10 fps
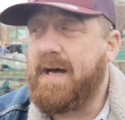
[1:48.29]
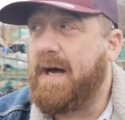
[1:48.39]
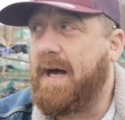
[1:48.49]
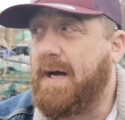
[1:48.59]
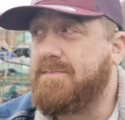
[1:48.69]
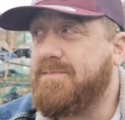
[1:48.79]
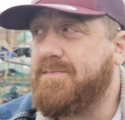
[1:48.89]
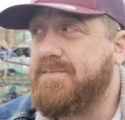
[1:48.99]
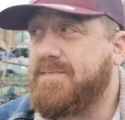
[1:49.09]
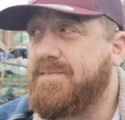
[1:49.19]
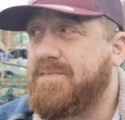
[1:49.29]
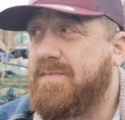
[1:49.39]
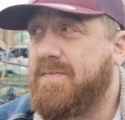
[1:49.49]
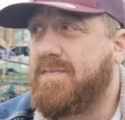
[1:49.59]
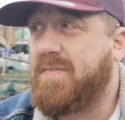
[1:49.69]

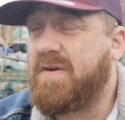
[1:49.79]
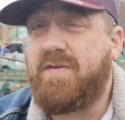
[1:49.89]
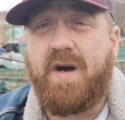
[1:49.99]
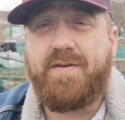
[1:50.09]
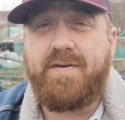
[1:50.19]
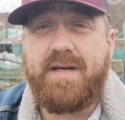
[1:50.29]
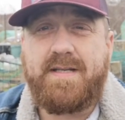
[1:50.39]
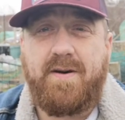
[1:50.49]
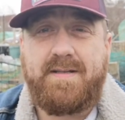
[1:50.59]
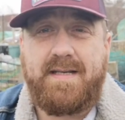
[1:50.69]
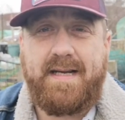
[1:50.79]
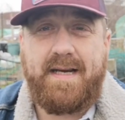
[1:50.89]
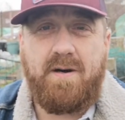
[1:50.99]
Rather excitingly,